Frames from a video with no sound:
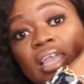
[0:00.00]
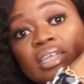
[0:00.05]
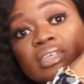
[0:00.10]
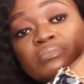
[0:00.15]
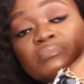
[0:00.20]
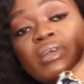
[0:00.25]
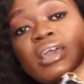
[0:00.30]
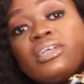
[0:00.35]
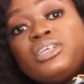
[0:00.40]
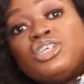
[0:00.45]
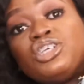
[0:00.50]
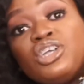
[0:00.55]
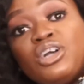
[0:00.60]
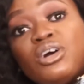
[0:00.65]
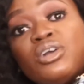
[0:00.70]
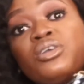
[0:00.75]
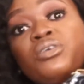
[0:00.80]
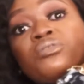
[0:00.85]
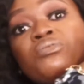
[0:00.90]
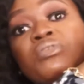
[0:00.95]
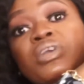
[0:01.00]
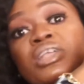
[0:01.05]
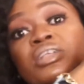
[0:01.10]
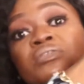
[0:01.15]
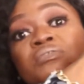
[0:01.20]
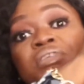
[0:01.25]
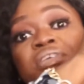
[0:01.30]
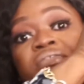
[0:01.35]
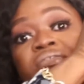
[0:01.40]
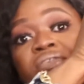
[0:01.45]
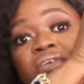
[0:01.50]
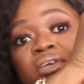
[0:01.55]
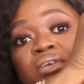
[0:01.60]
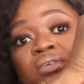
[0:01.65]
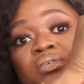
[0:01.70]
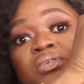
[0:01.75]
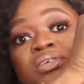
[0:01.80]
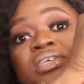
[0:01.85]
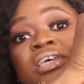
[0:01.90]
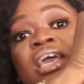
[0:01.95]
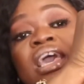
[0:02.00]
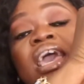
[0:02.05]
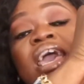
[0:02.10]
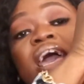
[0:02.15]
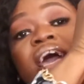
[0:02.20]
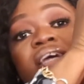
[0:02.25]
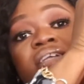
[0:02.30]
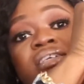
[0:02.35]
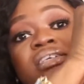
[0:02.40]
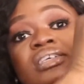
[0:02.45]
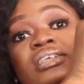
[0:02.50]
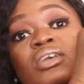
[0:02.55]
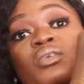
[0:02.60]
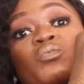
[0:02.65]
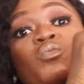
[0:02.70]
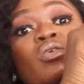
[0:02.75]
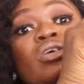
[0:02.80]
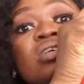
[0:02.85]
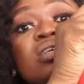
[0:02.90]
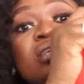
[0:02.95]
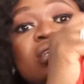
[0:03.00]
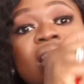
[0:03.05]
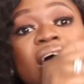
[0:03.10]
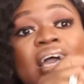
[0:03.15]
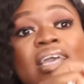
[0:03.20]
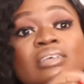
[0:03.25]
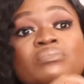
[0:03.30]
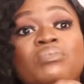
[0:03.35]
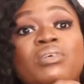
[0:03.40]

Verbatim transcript: make sure you read the reviews and see what size.